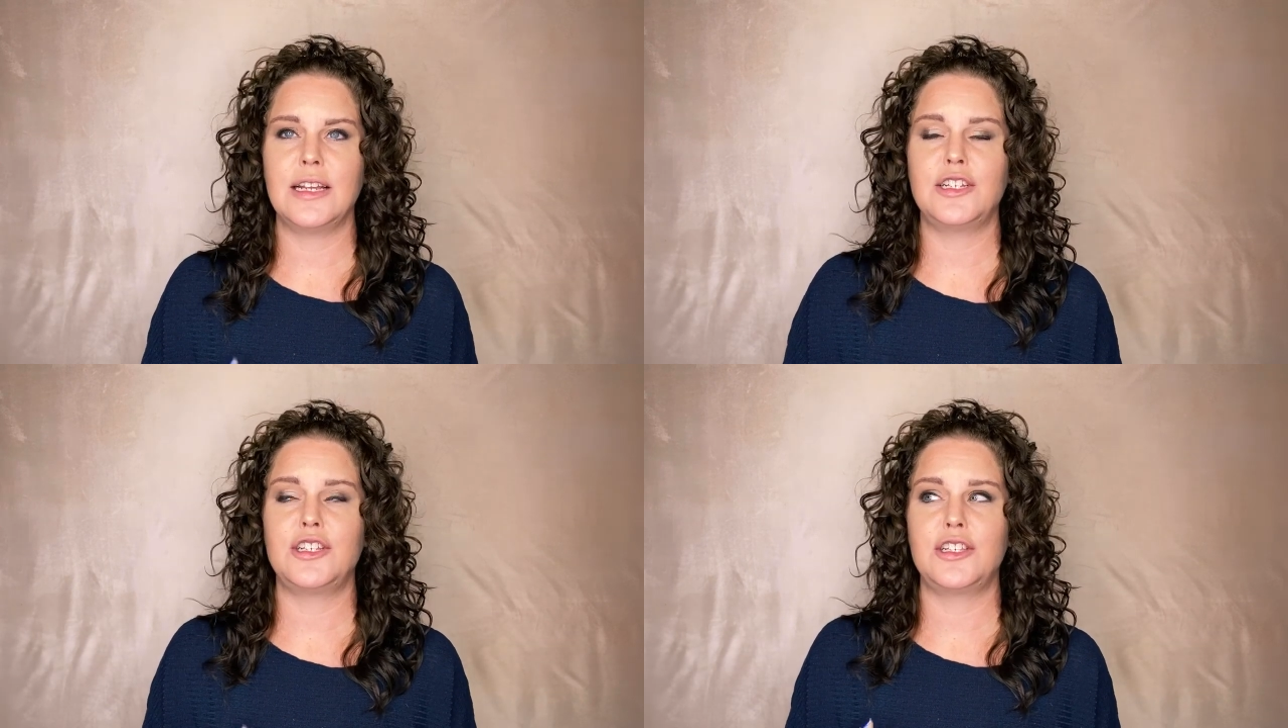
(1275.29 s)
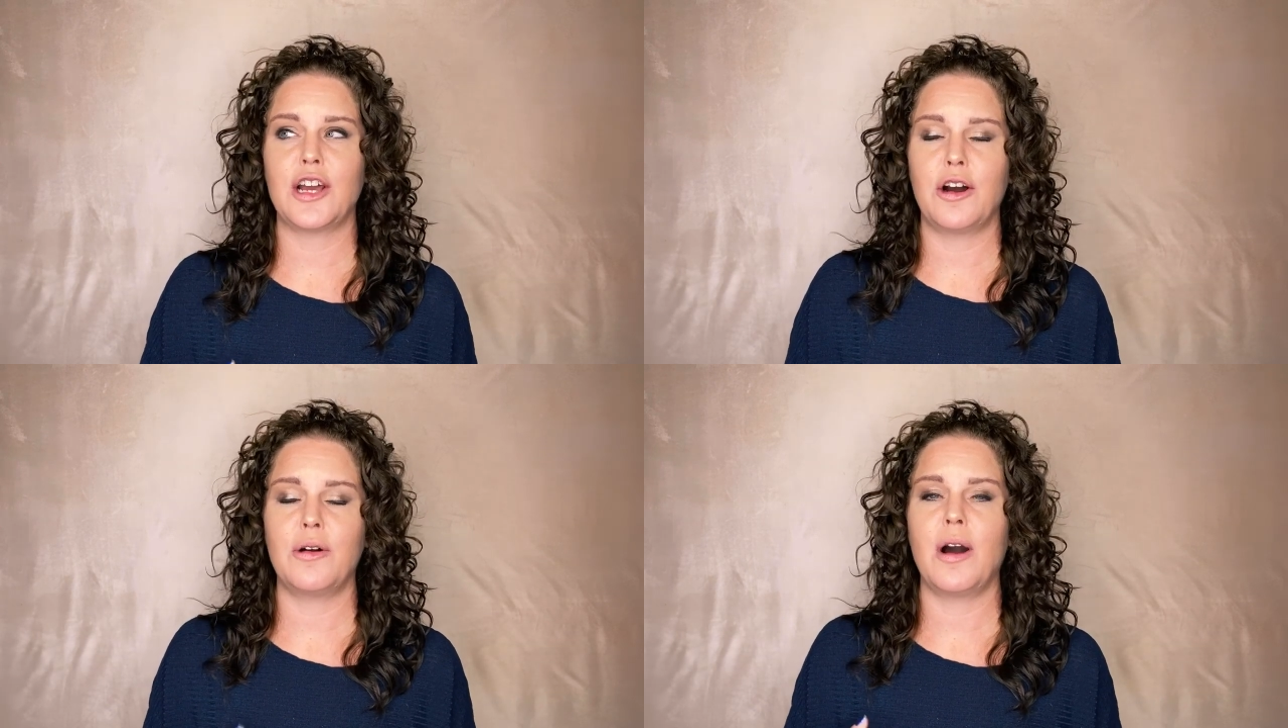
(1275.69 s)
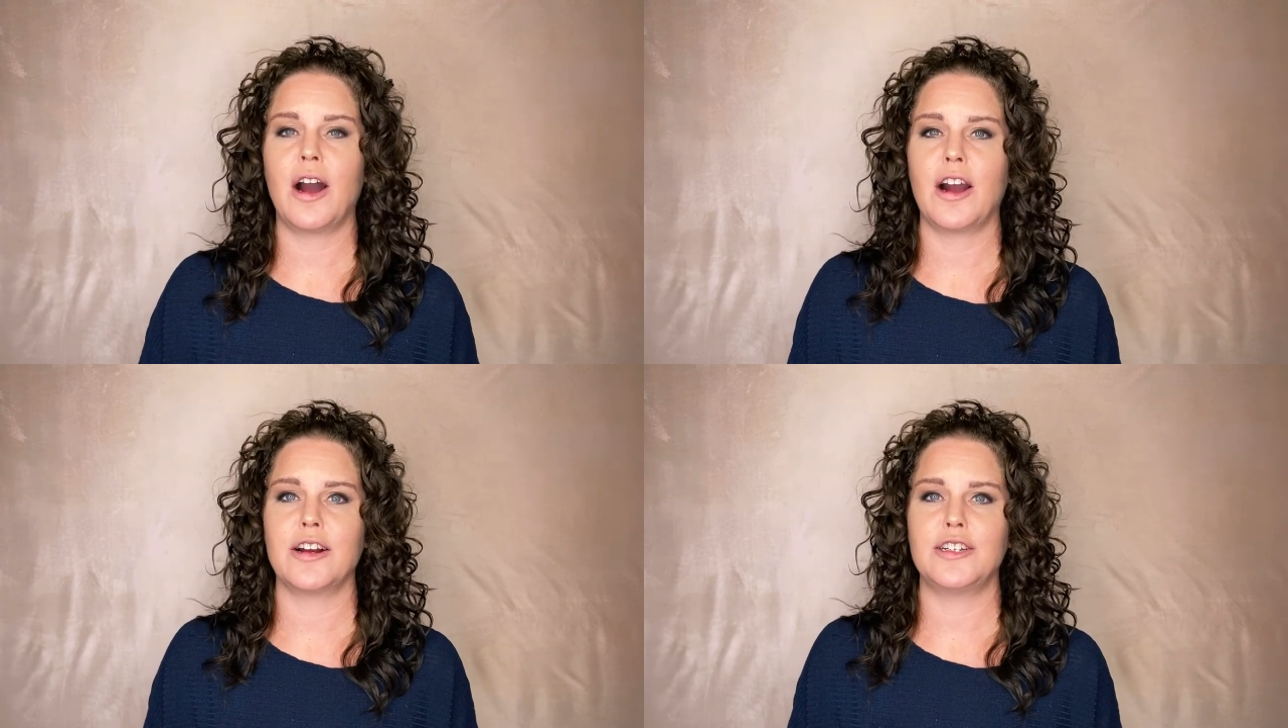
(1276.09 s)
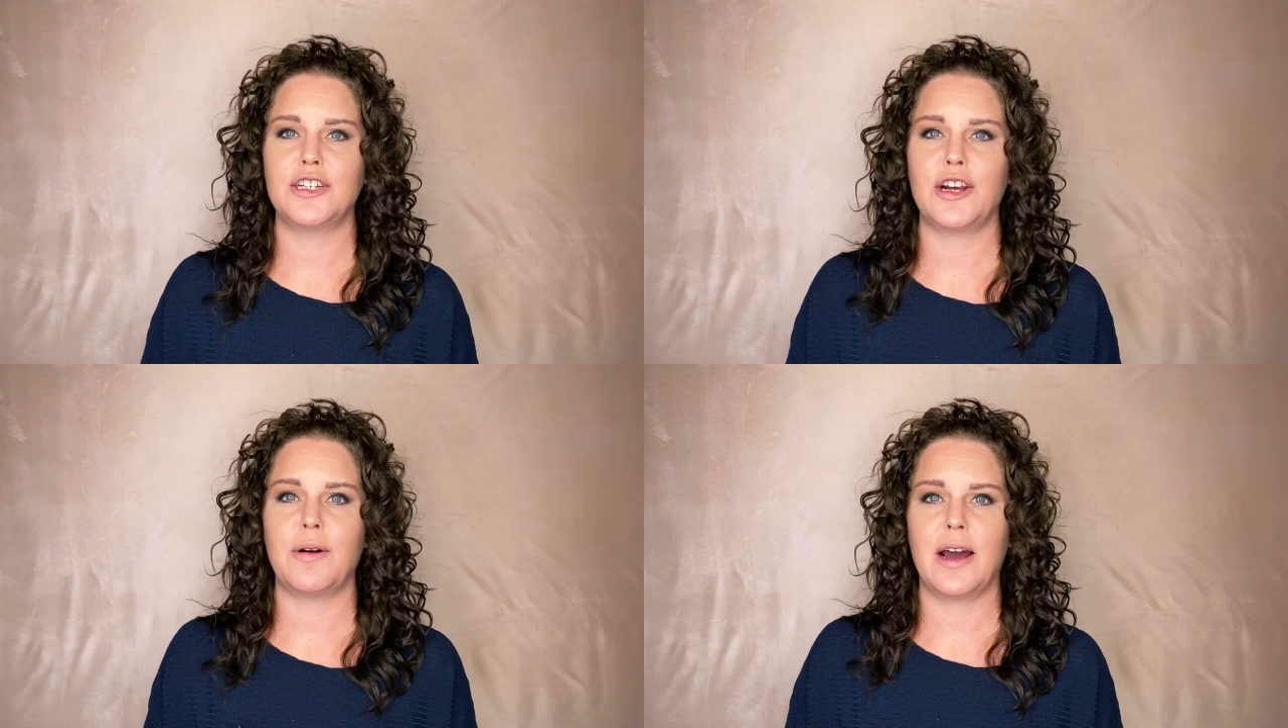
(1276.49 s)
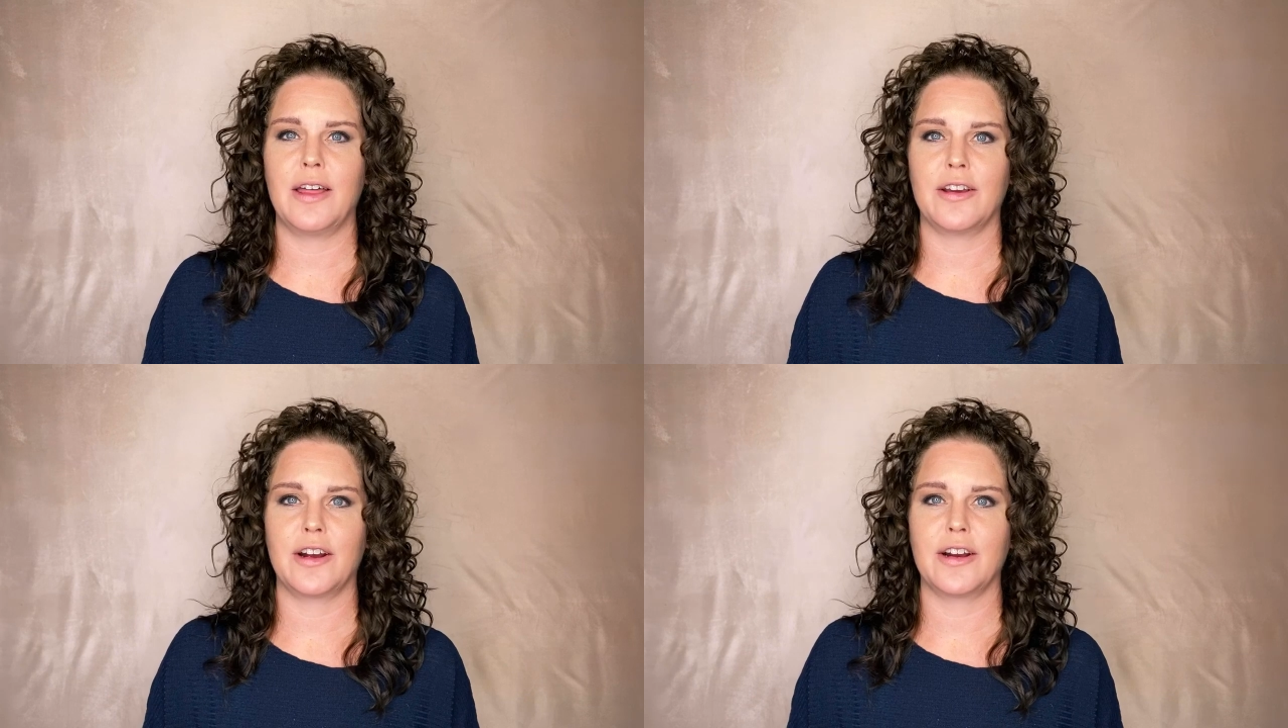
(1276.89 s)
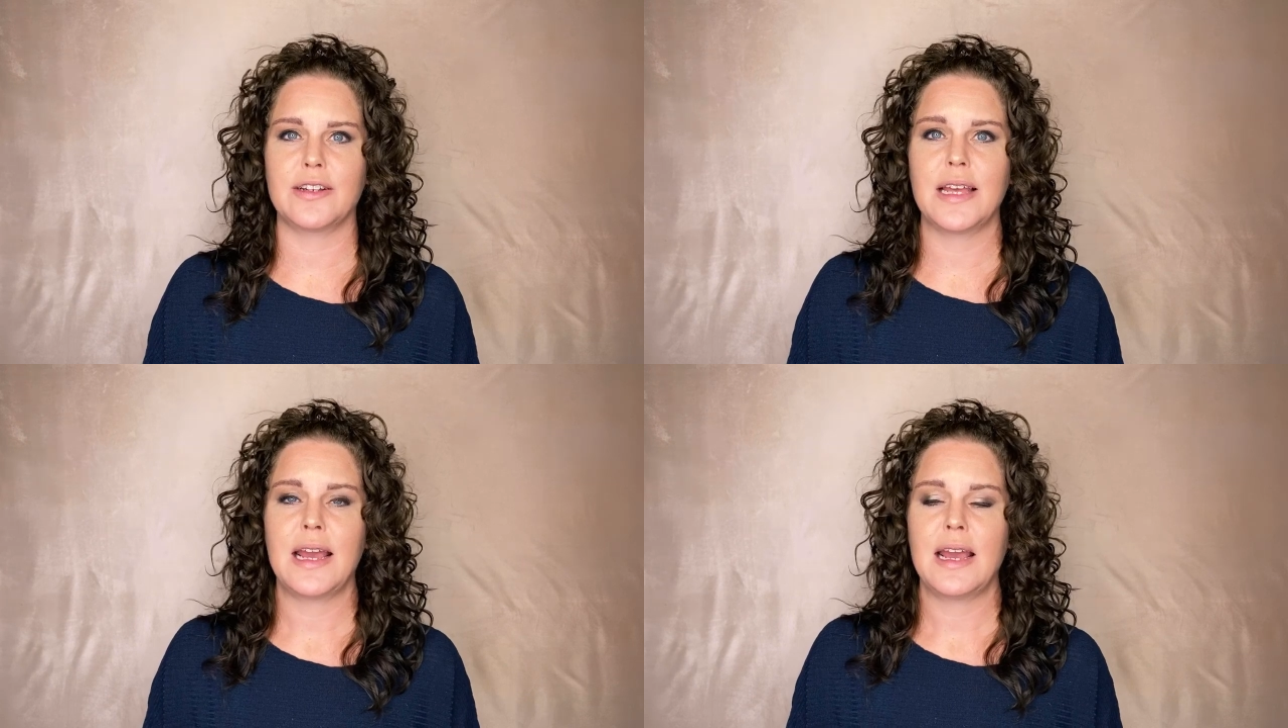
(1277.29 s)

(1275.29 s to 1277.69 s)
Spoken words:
It's so hard to show others